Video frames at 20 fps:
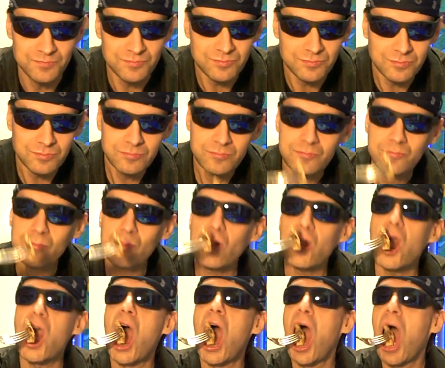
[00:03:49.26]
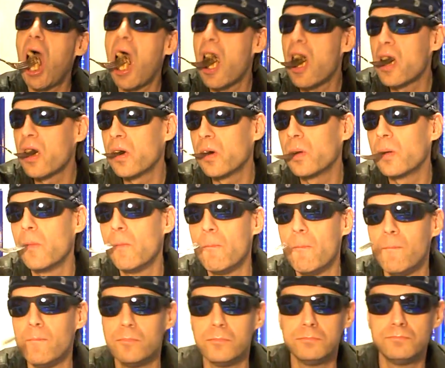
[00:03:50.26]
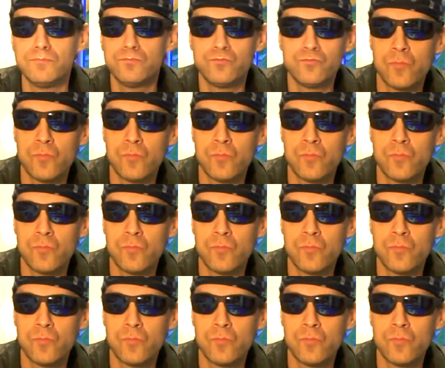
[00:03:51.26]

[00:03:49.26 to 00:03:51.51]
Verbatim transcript: Oh, you're gonna hurt. Mm.